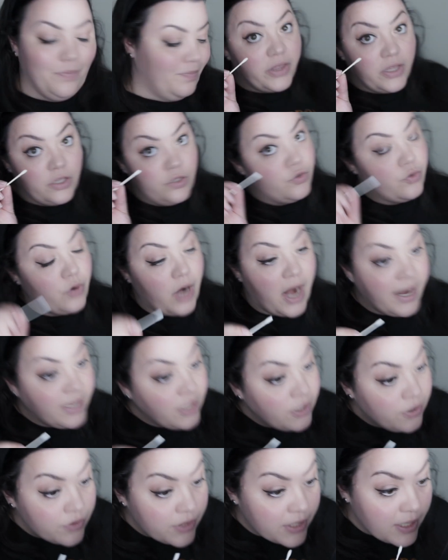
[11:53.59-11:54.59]
the dry
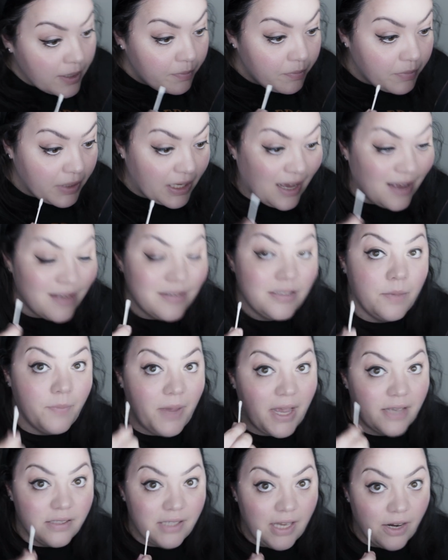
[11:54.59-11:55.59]
Q-tip, because the
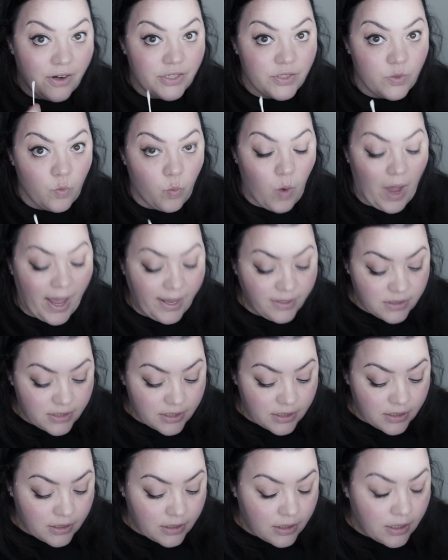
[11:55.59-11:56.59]
mascara is wet.
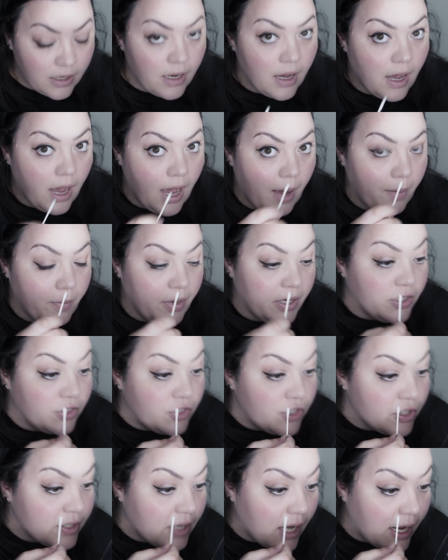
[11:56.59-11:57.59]
I'm gonna
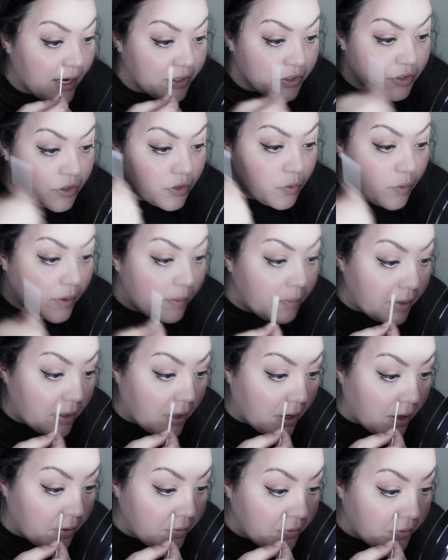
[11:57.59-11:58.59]
just kind of sweep it
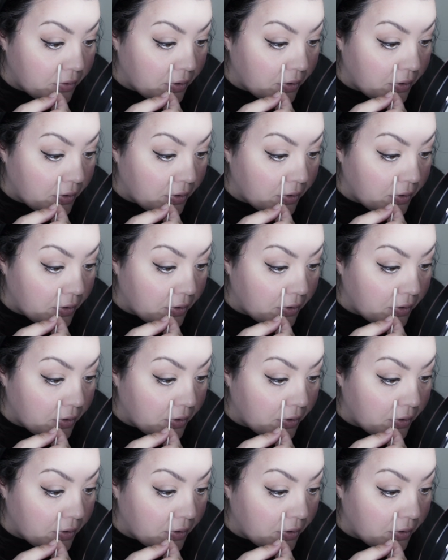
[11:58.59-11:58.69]
off.